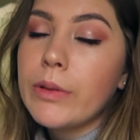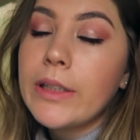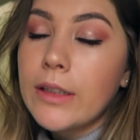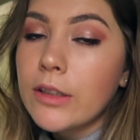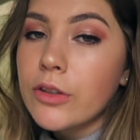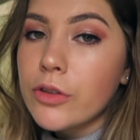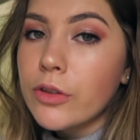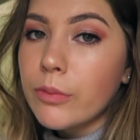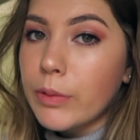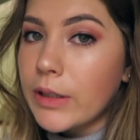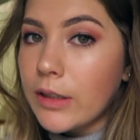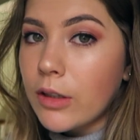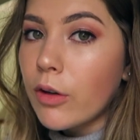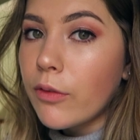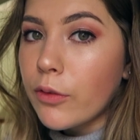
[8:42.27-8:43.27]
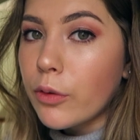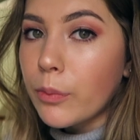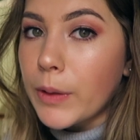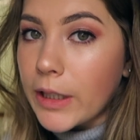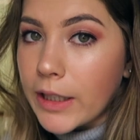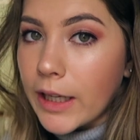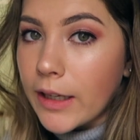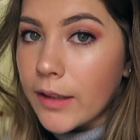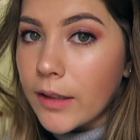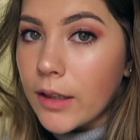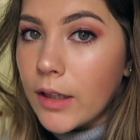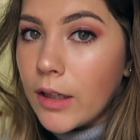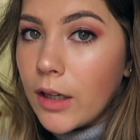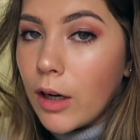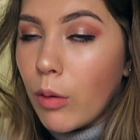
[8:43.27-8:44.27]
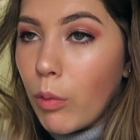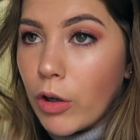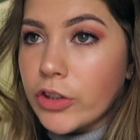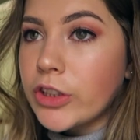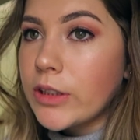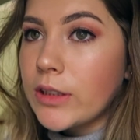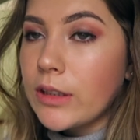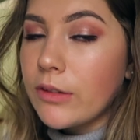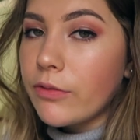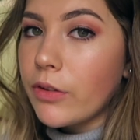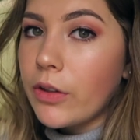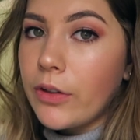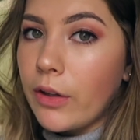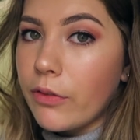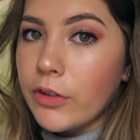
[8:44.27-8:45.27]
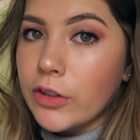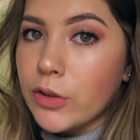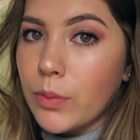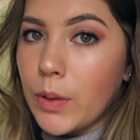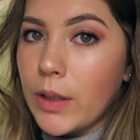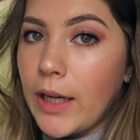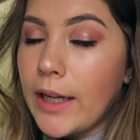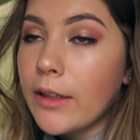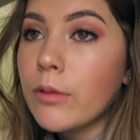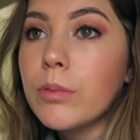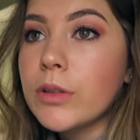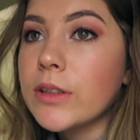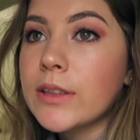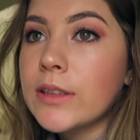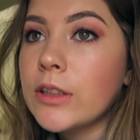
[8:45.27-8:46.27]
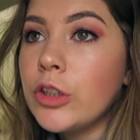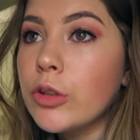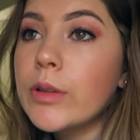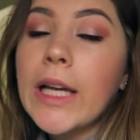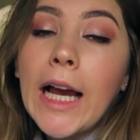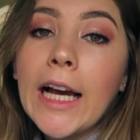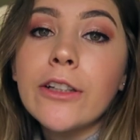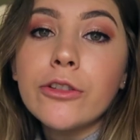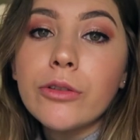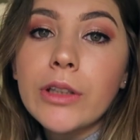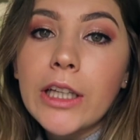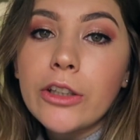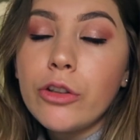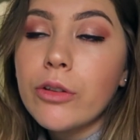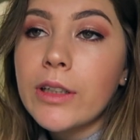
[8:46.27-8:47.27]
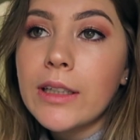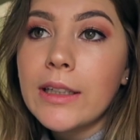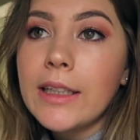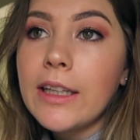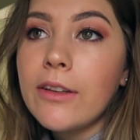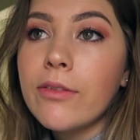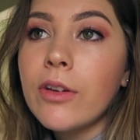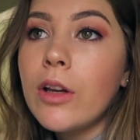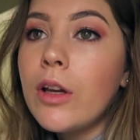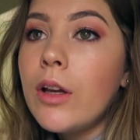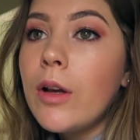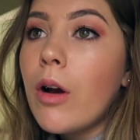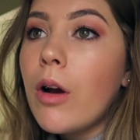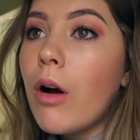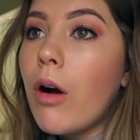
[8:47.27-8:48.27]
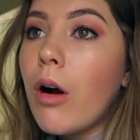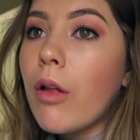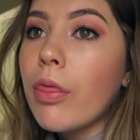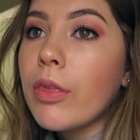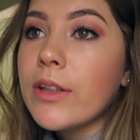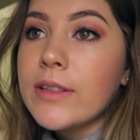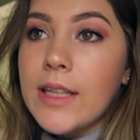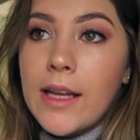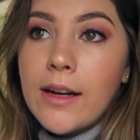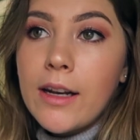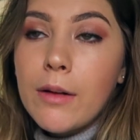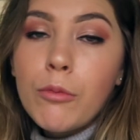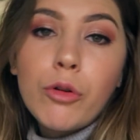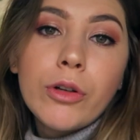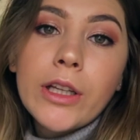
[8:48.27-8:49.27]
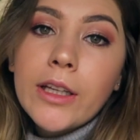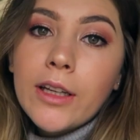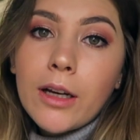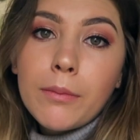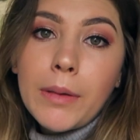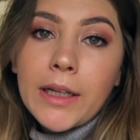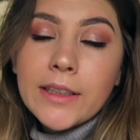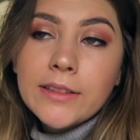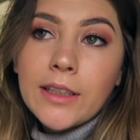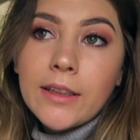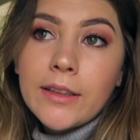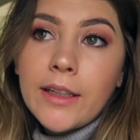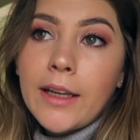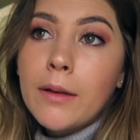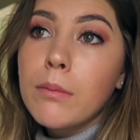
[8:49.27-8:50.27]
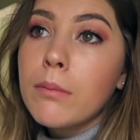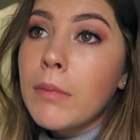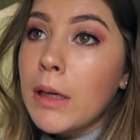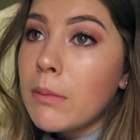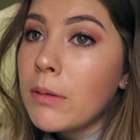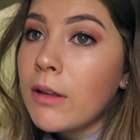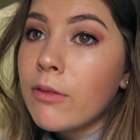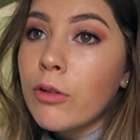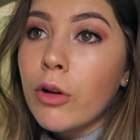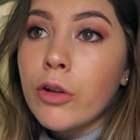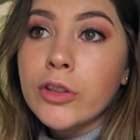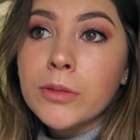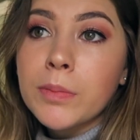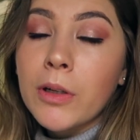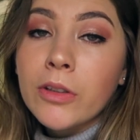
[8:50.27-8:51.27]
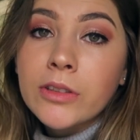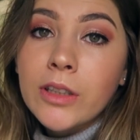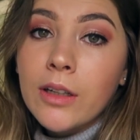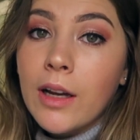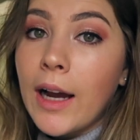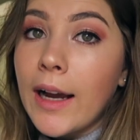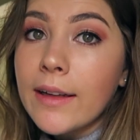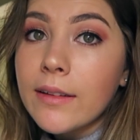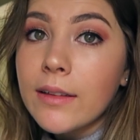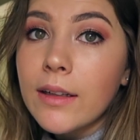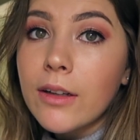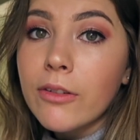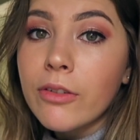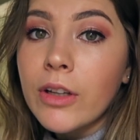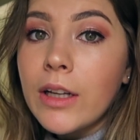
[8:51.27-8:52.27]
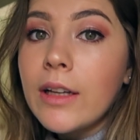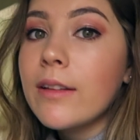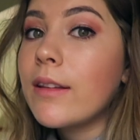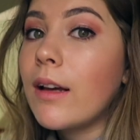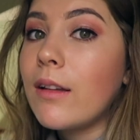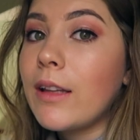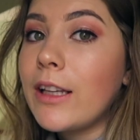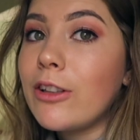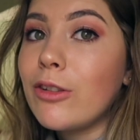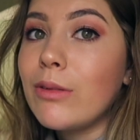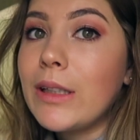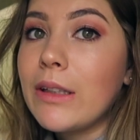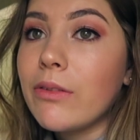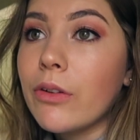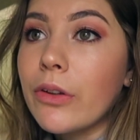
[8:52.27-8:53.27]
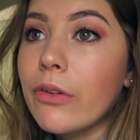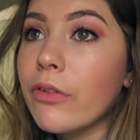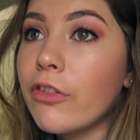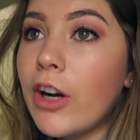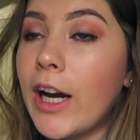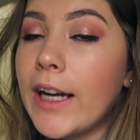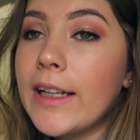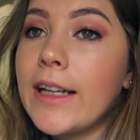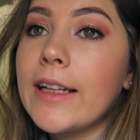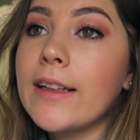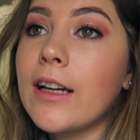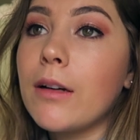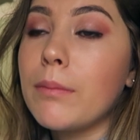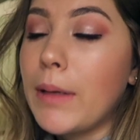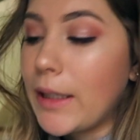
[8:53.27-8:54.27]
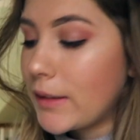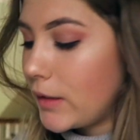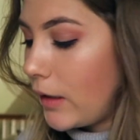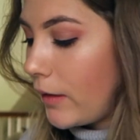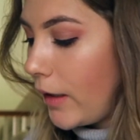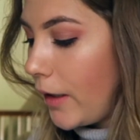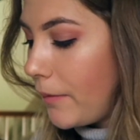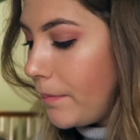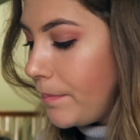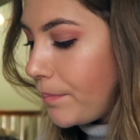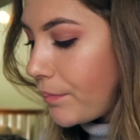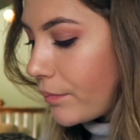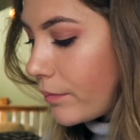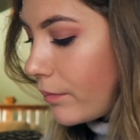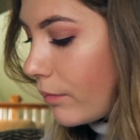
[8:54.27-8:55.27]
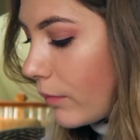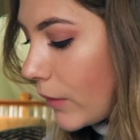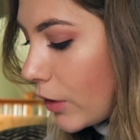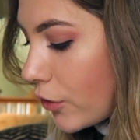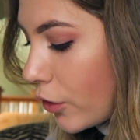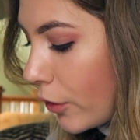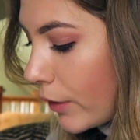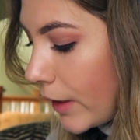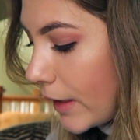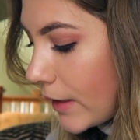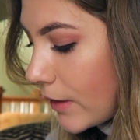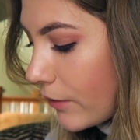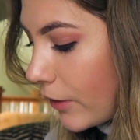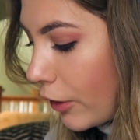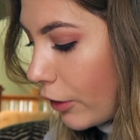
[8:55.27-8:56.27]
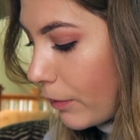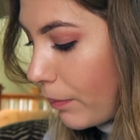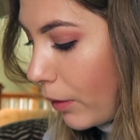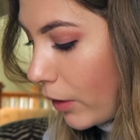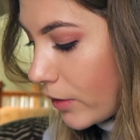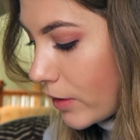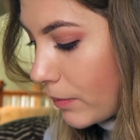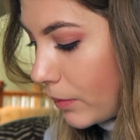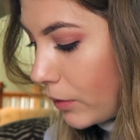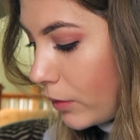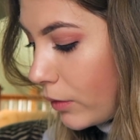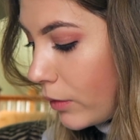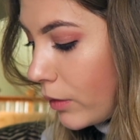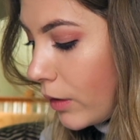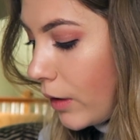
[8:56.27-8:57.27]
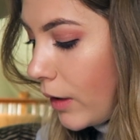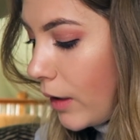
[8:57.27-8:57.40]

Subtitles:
We did it over a weekend, a Washington and Philadelphia tour, and it was, you can do that. You can leave on the Saturday morning, come back Sunday. Maybe if your host parents are kind enough, they'll let you leave on the Friday, come back Sunday. So it is very possible.